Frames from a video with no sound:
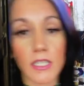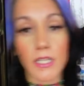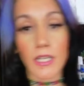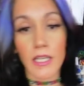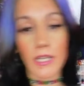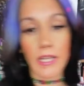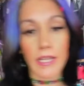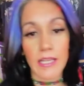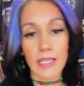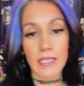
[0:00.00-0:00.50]

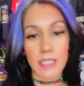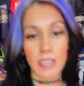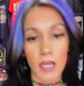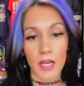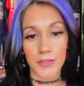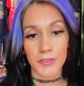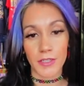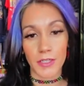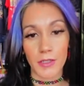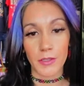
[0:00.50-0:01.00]
selling some
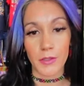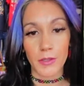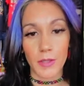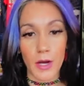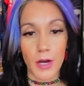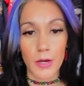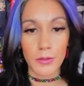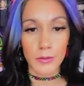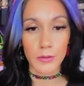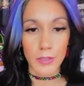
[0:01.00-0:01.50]
vintage
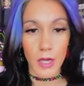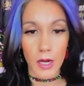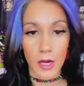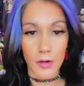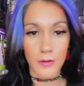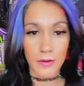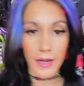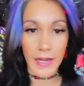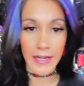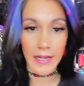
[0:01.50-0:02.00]
shirts
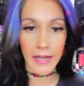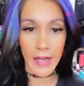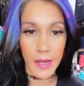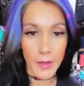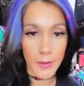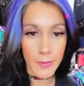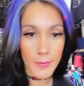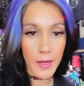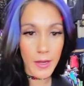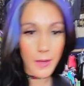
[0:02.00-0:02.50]
on
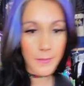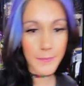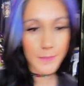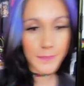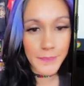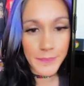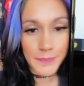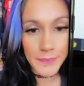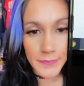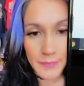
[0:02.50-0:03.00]
Whatnot.
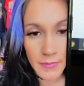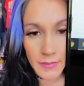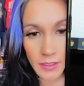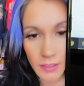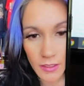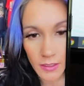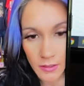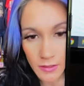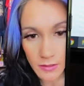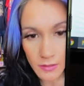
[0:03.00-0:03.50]
I've
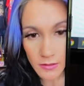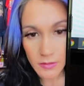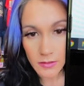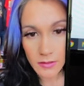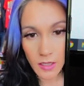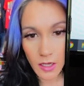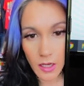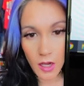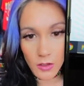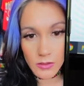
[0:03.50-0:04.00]
purchased some
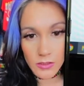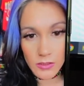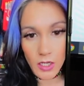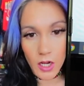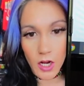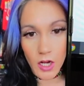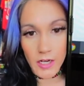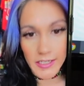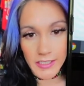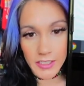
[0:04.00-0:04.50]
stuff from her,
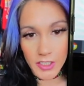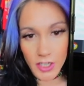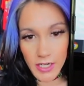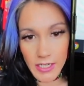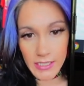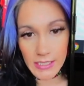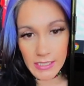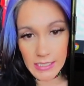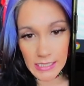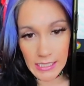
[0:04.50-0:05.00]
and I've
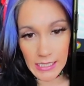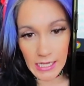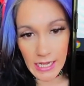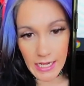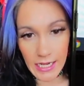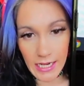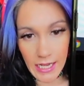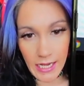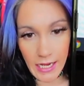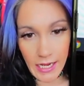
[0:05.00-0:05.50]
also won some
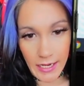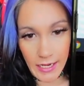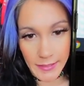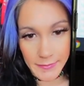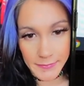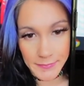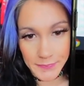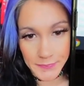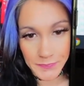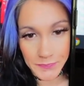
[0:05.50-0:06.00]
giveaways from
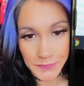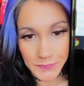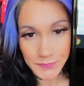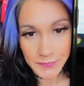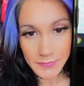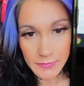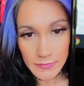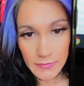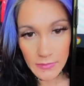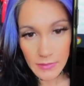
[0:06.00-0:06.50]
her. So
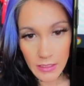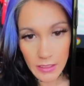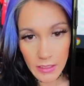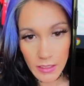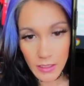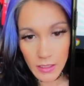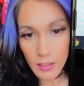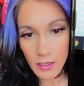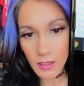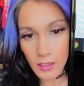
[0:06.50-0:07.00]
go give her a
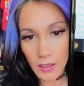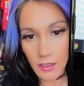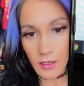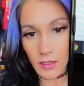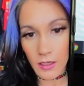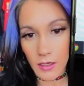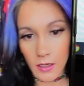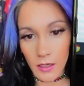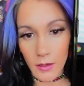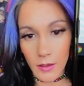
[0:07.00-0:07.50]
follow. Go
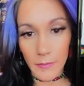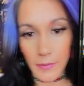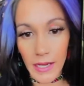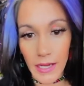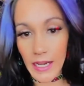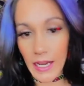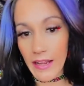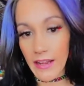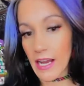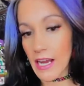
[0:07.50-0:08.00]
check her
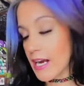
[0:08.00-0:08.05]
out. She